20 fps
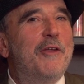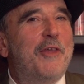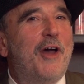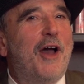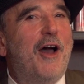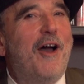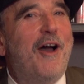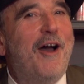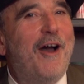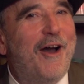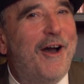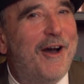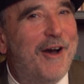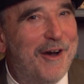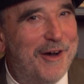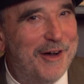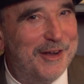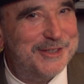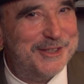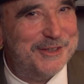at the
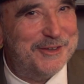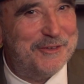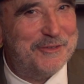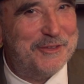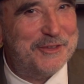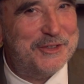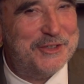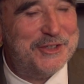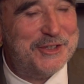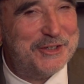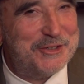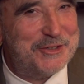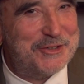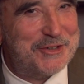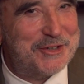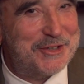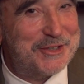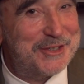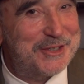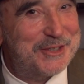heart of the
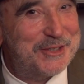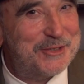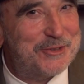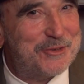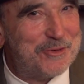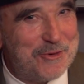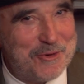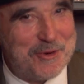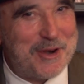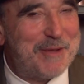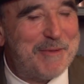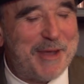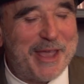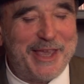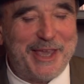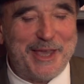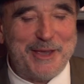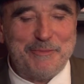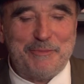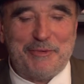children's
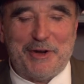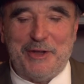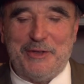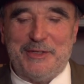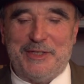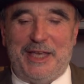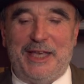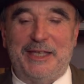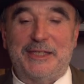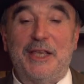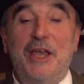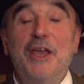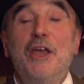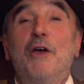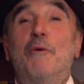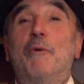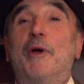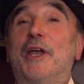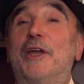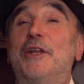story-making process.
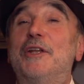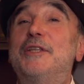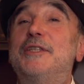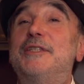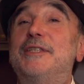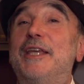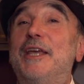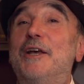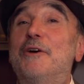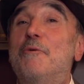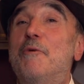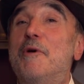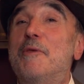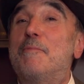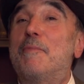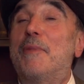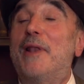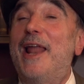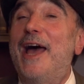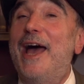We're going to deal with
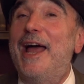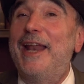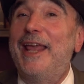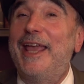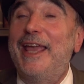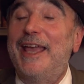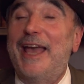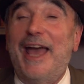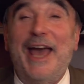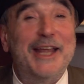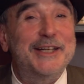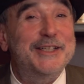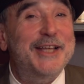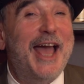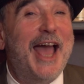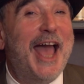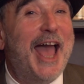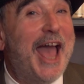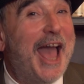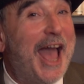planning and
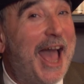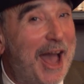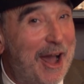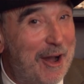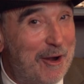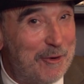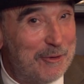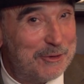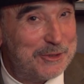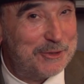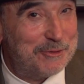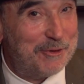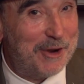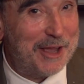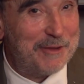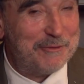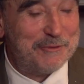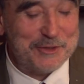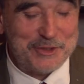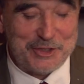how to
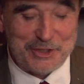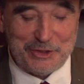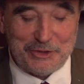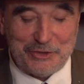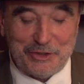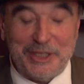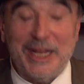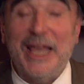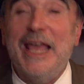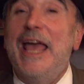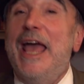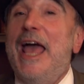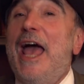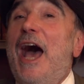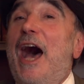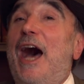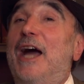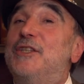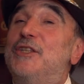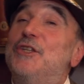write for children.
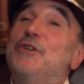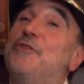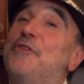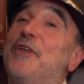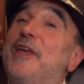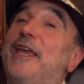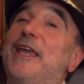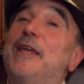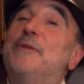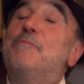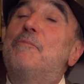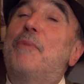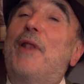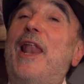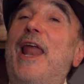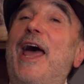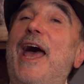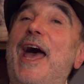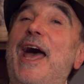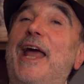I do think in
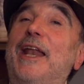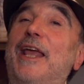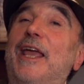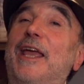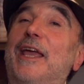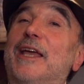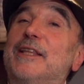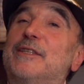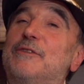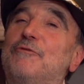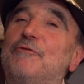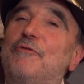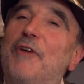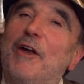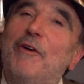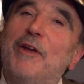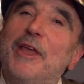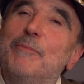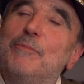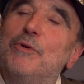planning it's
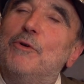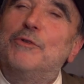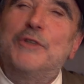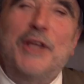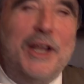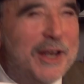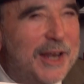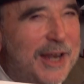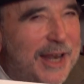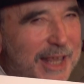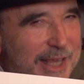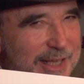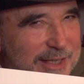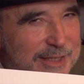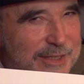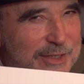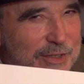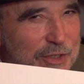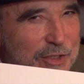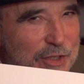very important at
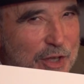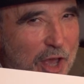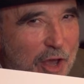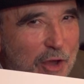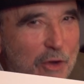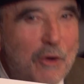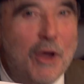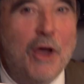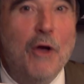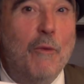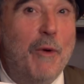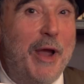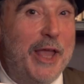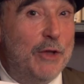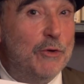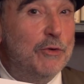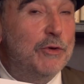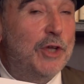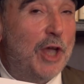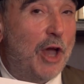least to know where
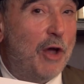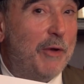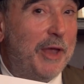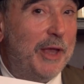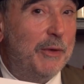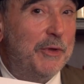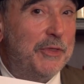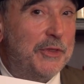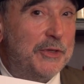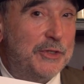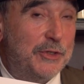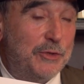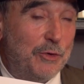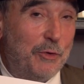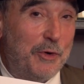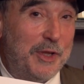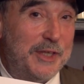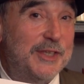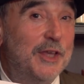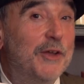you're going with the
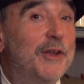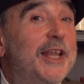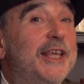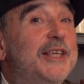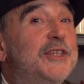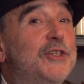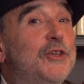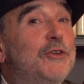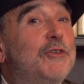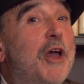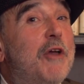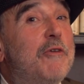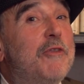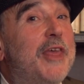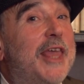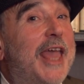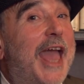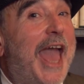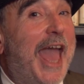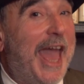story. So at least you know
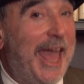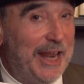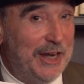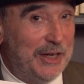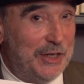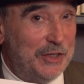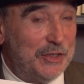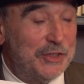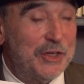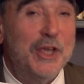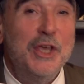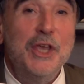the end,